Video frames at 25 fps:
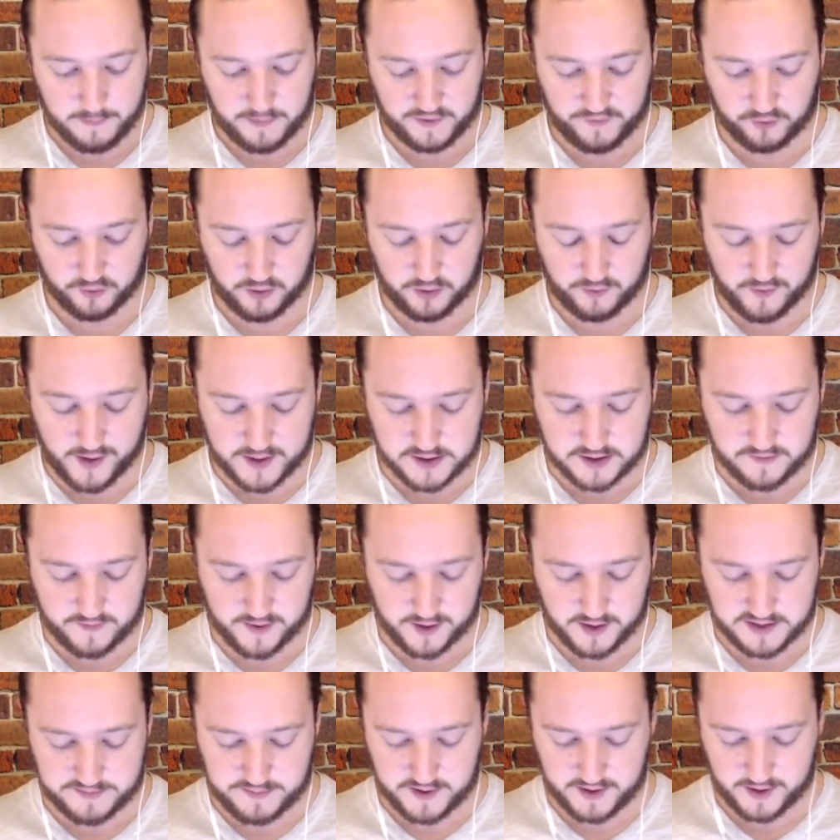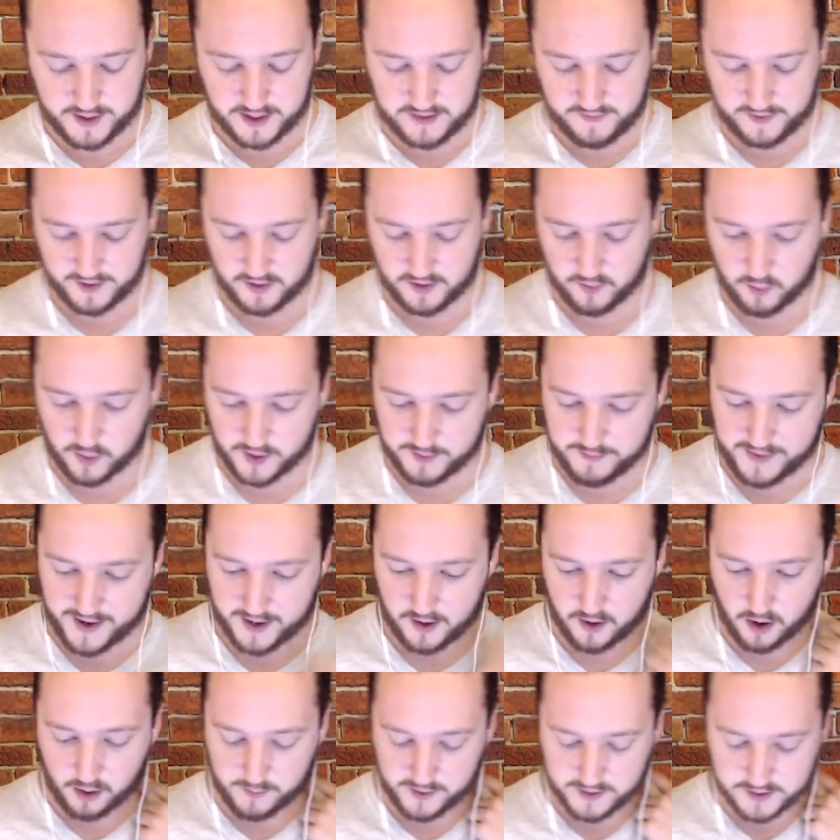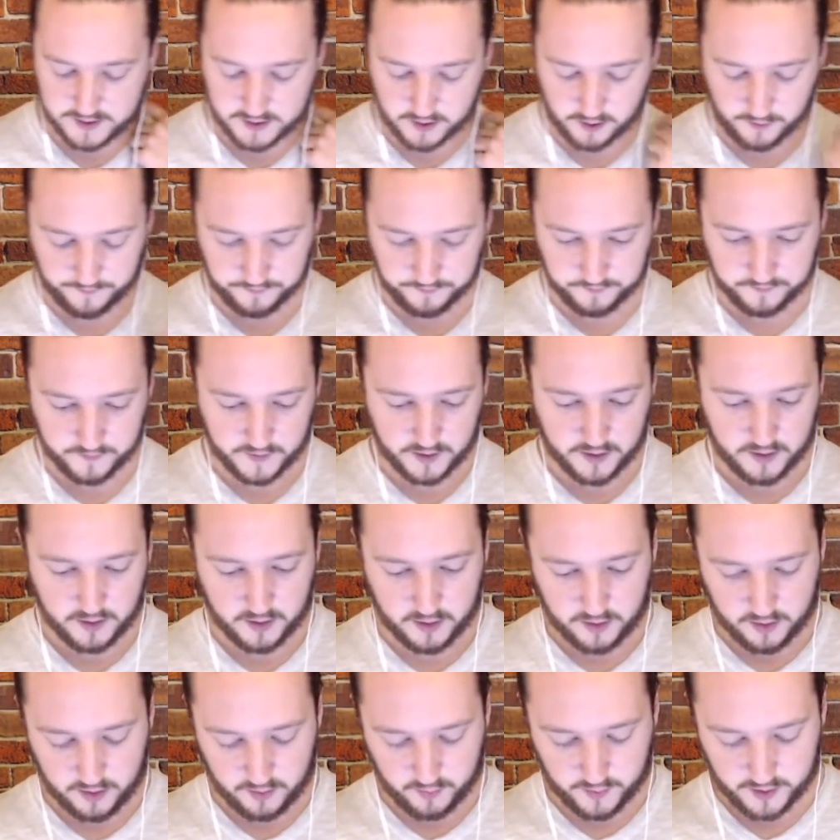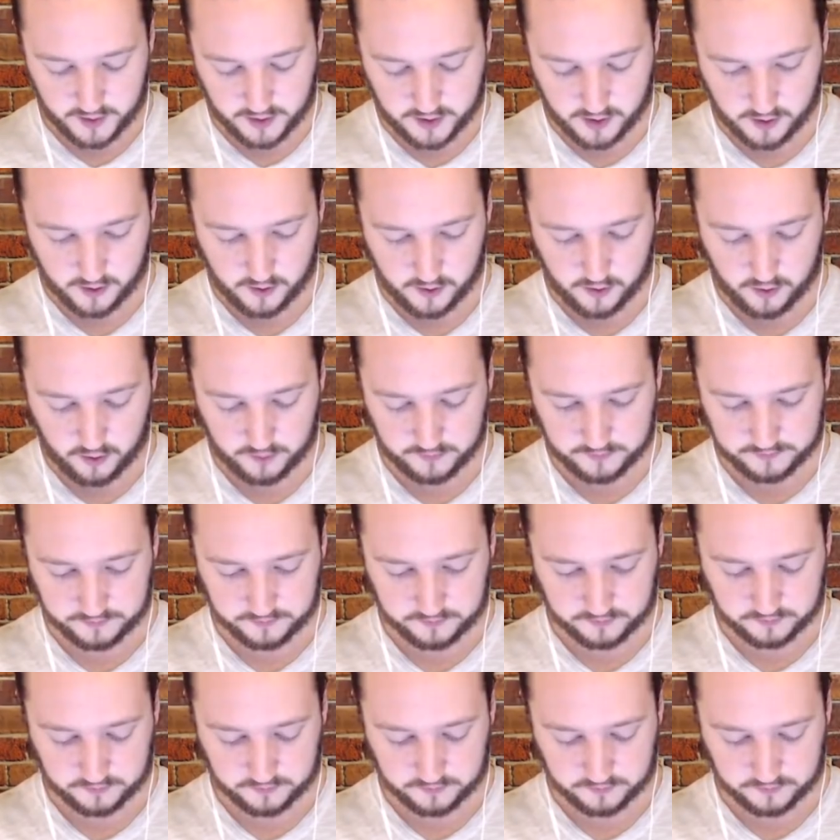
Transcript: But for the rest of it, it's been kind of like a one-man army. So I'm going to go